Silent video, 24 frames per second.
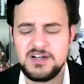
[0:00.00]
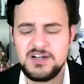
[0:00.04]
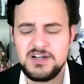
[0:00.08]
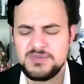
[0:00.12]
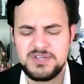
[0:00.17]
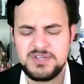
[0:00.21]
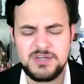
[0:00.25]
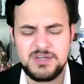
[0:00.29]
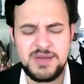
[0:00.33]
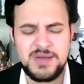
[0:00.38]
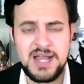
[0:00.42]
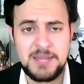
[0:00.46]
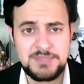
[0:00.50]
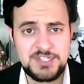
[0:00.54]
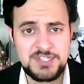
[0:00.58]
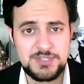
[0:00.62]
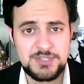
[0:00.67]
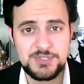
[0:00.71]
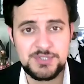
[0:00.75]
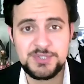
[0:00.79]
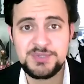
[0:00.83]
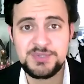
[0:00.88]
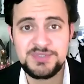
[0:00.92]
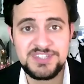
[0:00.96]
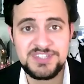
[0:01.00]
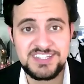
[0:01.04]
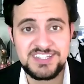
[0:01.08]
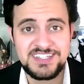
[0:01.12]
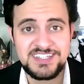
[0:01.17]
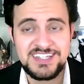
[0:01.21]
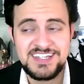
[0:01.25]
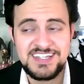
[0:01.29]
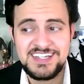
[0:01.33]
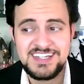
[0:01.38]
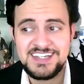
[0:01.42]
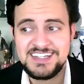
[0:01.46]
Oh no, absolutely.
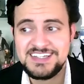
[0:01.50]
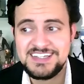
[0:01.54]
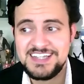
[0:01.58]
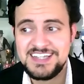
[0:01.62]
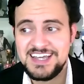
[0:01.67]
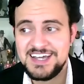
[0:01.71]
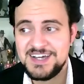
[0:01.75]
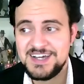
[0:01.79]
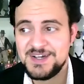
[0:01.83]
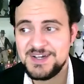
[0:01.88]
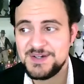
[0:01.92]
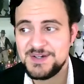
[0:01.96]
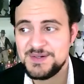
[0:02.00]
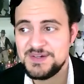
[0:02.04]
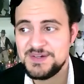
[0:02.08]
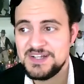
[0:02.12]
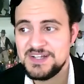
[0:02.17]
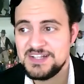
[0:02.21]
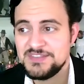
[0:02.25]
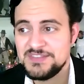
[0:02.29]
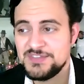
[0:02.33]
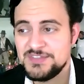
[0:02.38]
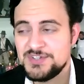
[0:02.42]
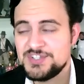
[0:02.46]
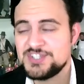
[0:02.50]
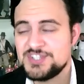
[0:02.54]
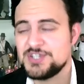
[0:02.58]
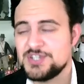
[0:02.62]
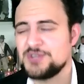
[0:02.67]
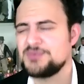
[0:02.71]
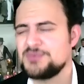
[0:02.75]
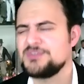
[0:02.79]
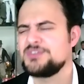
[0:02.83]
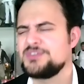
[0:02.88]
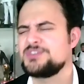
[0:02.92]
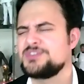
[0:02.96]
Now there's
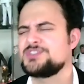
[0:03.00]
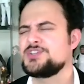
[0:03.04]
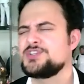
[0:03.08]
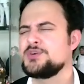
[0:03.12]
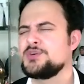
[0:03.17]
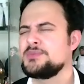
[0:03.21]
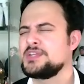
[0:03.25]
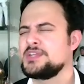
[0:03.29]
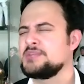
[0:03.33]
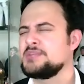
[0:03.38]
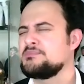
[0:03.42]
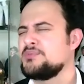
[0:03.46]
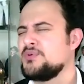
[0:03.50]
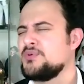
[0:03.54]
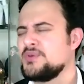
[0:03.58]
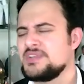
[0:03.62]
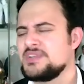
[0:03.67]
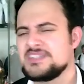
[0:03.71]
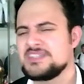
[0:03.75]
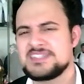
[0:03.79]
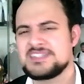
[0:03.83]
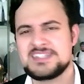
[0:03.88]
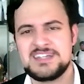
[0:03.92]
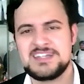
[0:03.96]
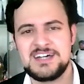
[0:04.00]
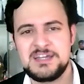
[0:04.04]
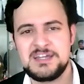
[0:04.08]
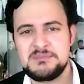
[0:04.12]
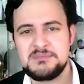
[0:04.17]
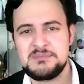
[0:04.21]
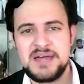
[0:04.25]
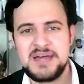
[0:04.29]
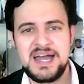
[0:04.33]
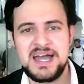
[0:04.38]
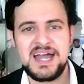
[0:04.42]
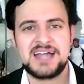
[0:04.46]
so there's so many points to
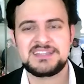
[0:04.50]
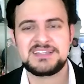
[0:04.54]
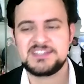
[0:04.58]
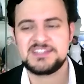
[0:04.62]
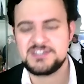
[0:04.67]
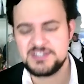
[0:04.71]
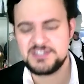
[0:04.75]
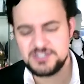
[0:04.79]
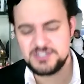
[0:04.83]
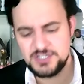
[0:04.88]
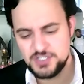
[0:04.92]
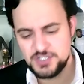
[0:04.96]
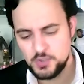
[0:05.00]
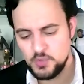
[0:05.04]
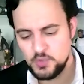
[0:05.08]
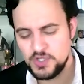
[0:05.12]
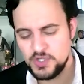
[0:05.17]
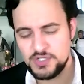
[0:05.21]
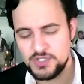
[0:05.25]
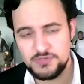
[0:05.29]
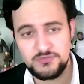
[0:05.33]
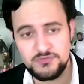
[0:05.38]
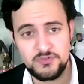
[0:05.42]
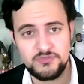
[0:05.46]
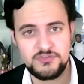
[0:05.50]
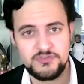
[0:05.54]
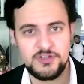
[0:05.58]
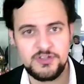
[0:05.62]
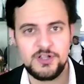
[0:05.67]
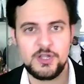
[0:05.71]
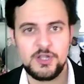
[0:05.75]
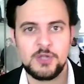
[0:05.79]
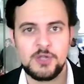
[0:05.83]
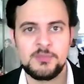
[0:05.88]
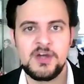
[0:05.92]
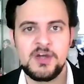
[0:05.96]
unpack. This is such a wonderful
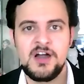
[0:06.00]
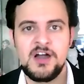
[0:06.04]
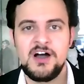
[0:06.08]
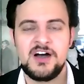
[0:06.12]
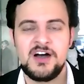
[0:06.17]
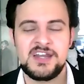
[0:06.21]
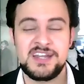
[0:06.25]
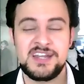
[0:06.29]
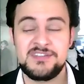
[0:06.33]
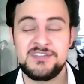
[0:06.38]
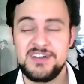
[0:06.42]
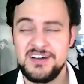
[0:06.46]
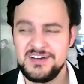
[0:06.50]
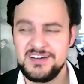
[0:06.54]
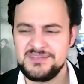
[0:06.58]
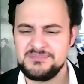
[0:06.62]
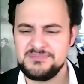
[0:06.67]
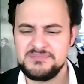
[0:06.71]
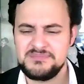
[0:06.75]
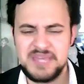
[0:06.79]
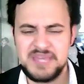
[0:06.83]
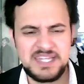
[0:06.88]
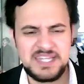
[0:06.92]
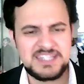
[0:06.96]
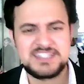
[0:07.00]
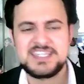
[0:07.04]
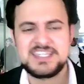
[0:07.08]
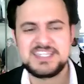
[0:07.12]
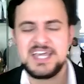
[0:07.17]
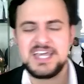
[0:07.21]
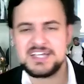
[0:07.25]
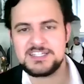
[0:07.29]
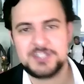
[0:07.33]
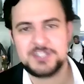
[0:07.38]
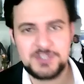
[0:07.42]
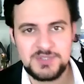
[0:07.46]
film on on many
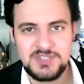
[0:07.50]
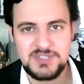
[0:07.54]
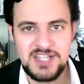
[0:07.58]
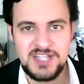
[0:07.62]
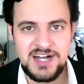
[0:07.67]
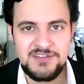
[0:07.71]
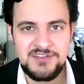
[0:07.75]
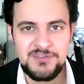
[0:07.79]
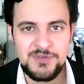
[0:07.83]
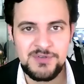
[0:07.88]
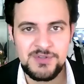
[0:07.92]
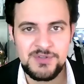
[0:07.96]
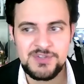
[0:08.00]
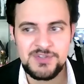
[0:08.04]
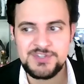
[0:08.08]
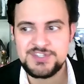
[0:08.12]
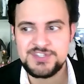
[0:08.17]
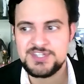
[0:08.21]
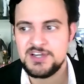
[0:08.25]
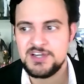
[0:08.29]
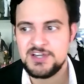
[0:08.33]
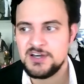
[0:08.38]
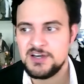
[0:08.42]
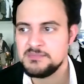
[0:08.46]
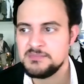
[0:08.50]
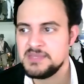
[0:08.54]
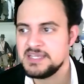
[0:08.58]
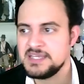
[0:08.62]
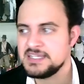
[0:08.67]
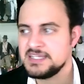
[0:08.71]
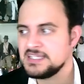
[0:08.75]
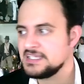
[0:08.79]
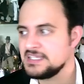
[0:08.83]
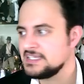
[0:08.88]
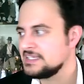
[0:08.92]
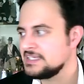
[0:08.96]
technical levels, on
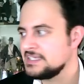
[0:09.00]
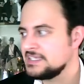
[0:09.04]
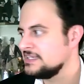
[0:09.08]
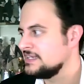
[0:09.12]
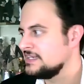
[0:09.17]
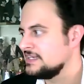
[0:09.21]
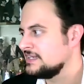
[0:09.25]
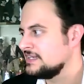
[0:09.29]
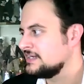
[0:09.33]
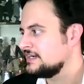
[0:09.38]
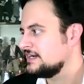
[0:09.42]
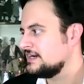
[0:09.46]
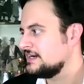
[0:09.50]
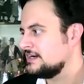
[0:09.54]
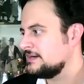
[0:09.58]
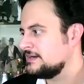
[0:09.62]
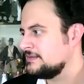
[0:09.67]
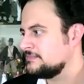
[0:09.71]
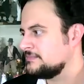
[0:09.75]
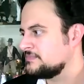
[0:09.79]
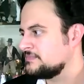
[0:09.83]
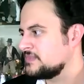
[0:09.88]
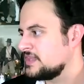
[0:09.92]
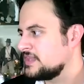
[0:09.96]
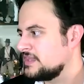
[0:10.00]
many uh,